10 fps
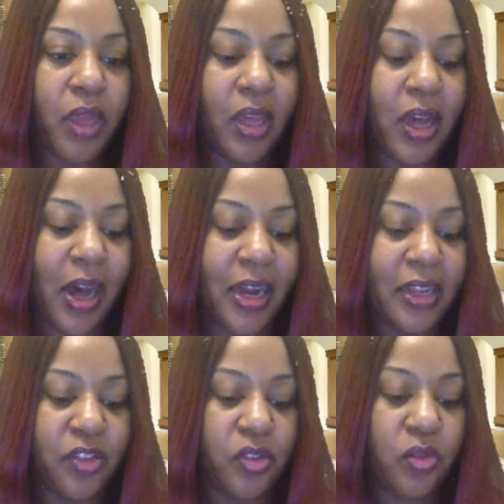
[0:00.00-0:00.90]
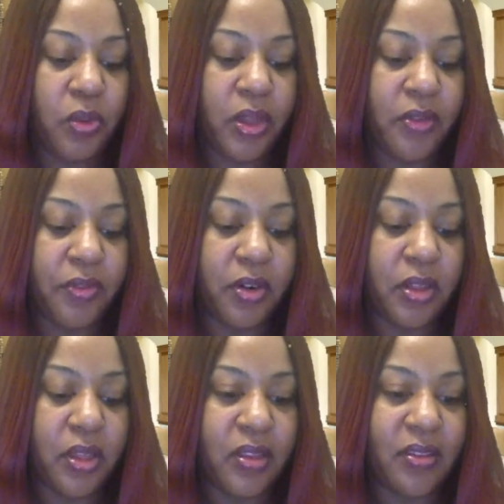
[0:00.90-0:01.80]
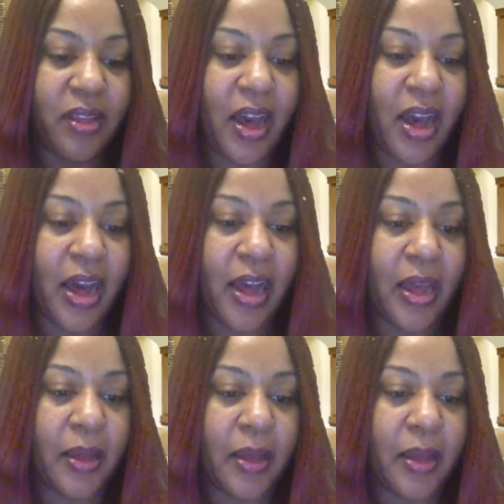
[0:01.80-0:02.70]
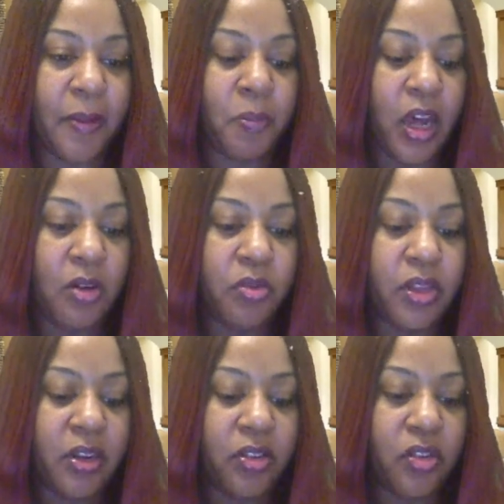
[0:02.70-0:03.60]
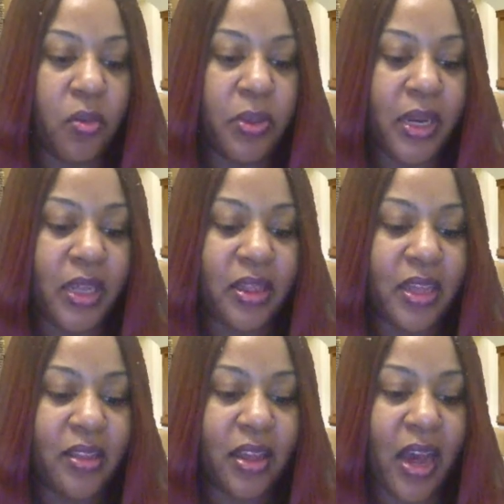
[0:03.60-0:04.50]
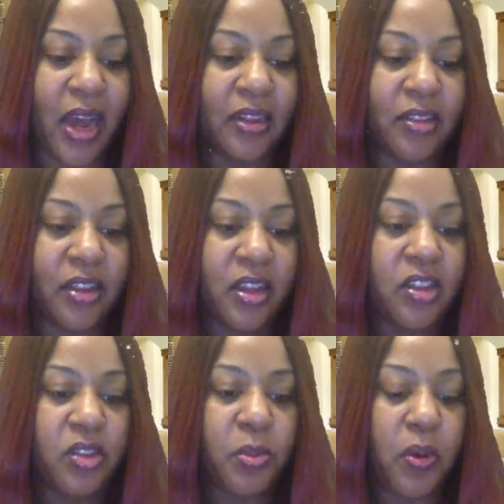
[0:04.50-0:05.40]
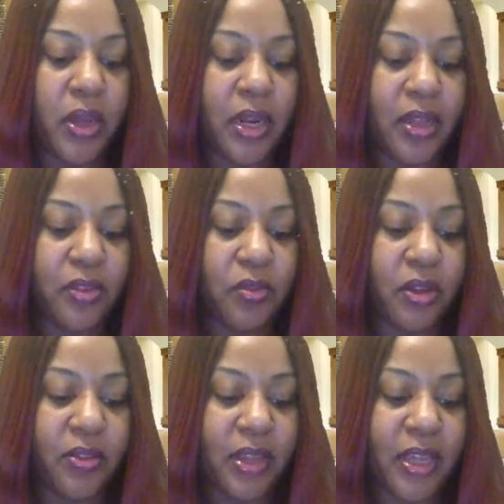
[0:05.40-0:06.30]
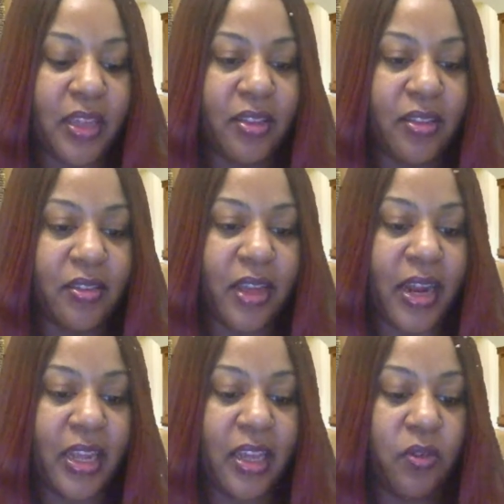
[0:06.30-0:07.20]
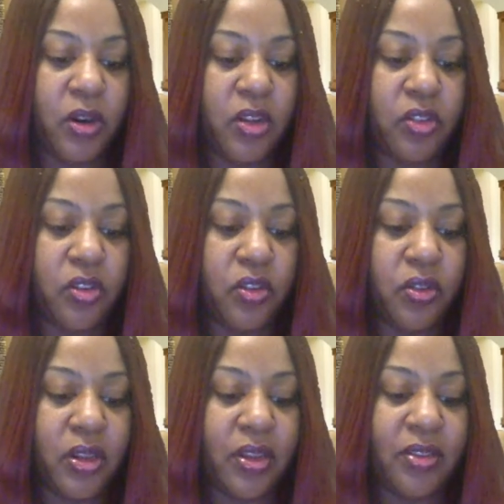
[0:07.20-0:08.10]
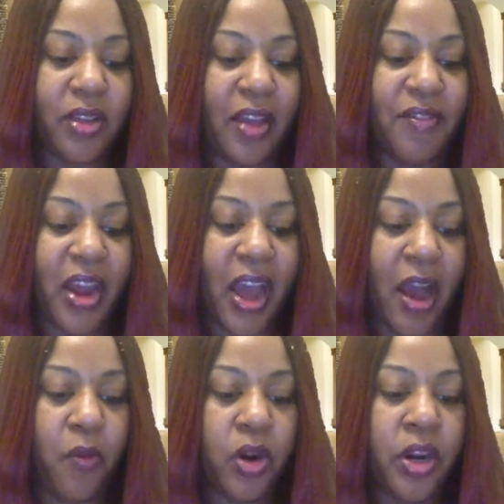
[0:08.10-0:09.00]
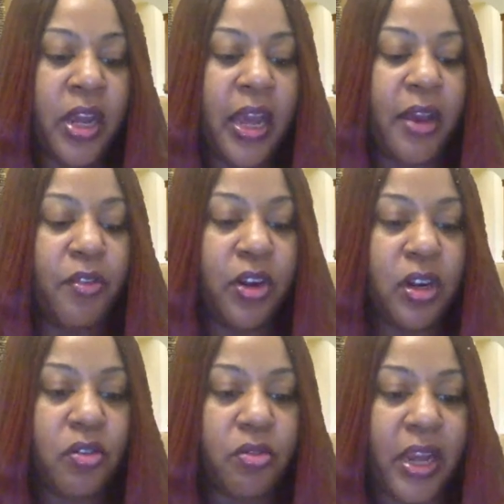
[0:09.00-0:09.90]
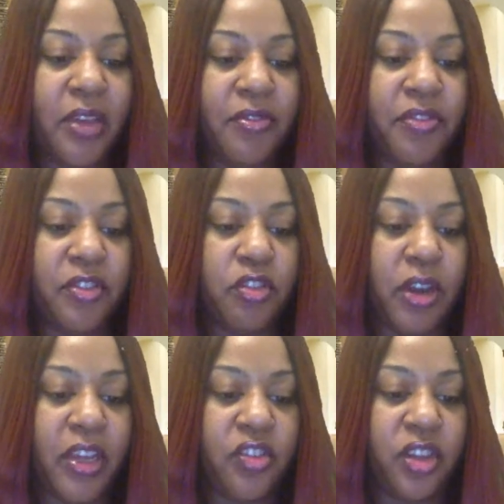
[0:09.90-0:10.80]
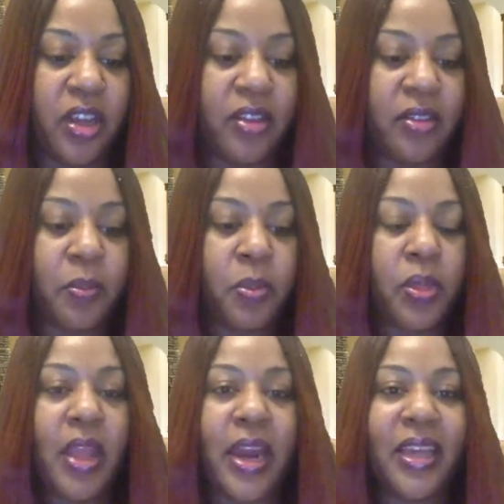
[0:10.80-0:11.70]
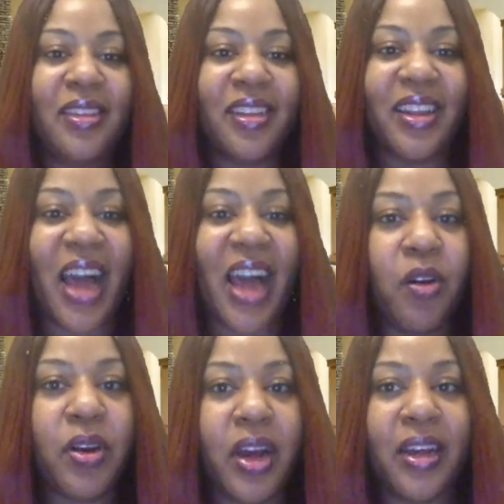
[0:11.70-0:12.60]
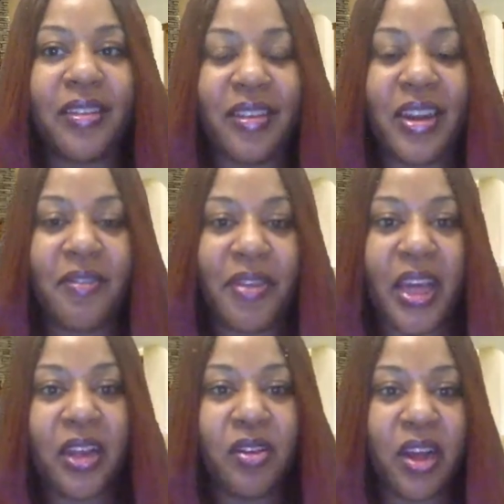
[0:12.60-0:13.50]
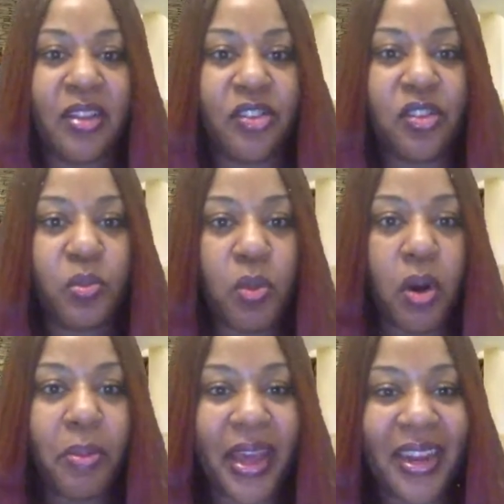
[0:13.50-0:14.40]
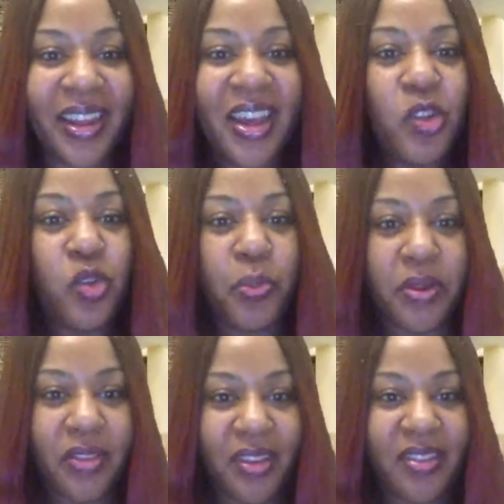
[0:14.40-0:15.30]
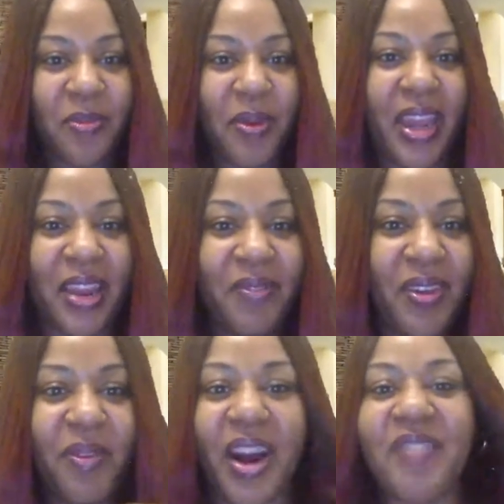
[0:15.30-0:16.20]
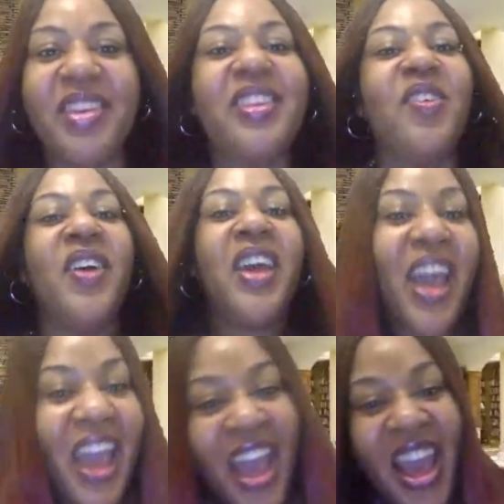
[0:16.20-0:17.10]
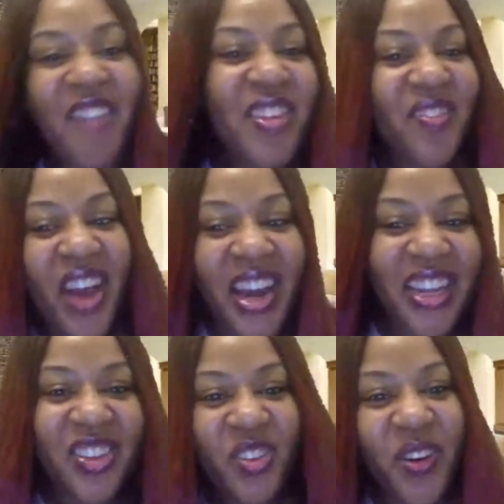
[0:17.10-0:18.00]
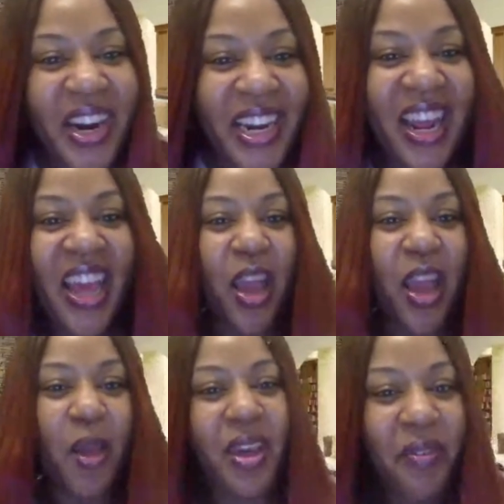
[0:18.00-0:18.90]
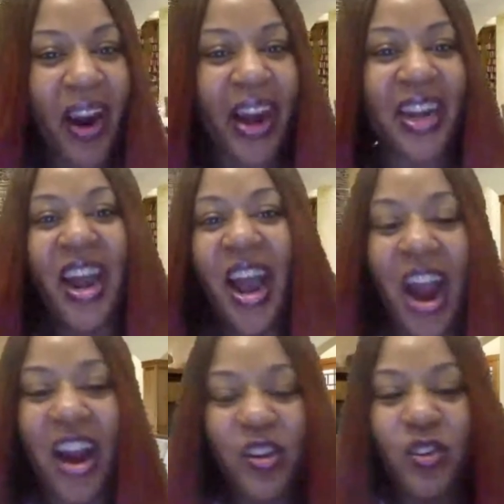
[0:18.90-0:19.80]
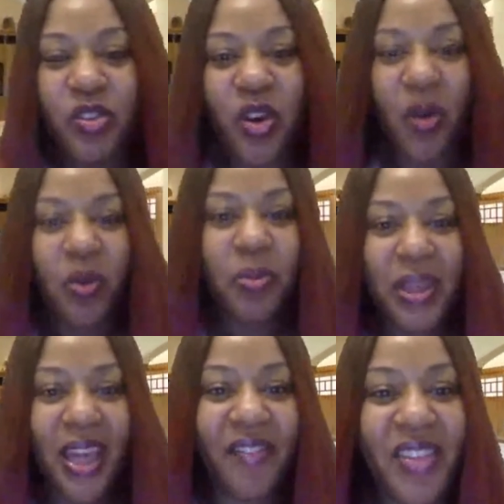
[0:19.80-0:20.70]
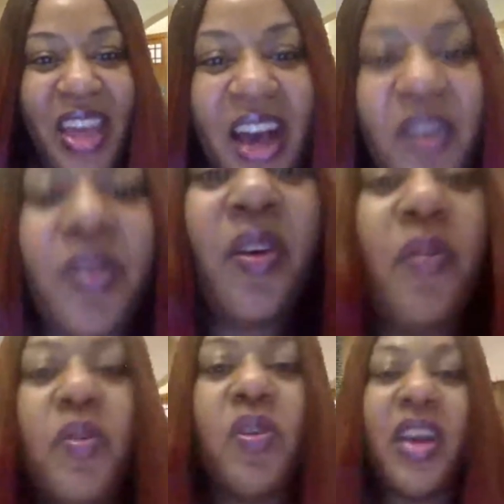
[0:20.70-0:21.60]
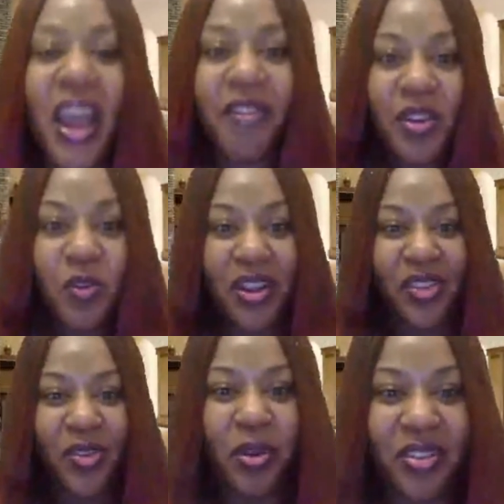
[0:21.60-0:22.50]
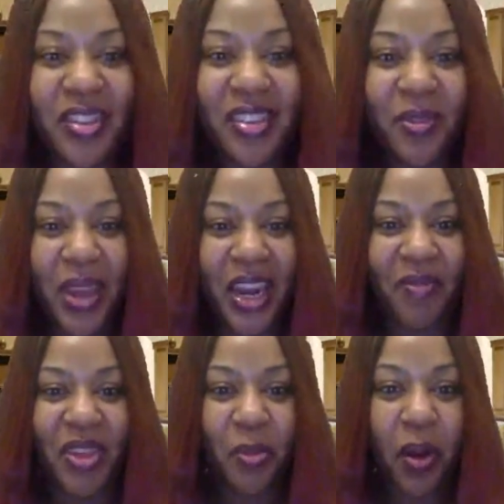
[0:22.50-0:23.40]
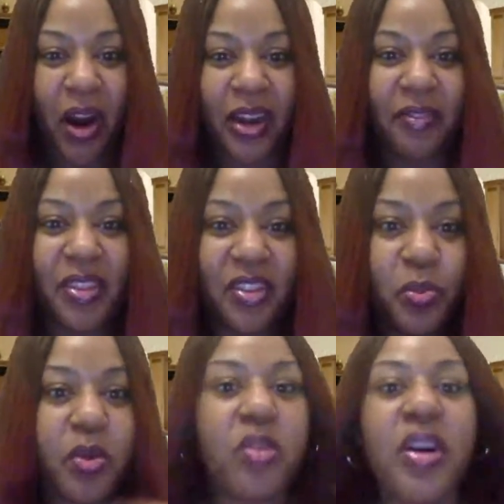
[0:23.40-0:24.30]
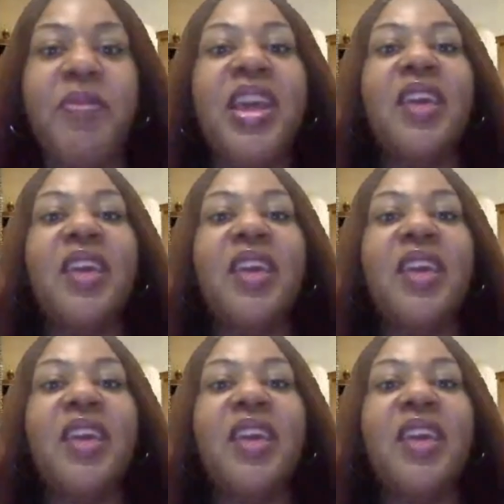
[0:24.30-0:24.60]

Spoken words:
God is doing for this time. There are so many things that God has spoken unto us that he's said that he wanted to do in this time and hour. And we're gracious that he's allowed us and availed us this moment to participate and be a part of it. So everybody join and be a part. Our new show will be coming out. We want everyone to participate and be a part of this programming.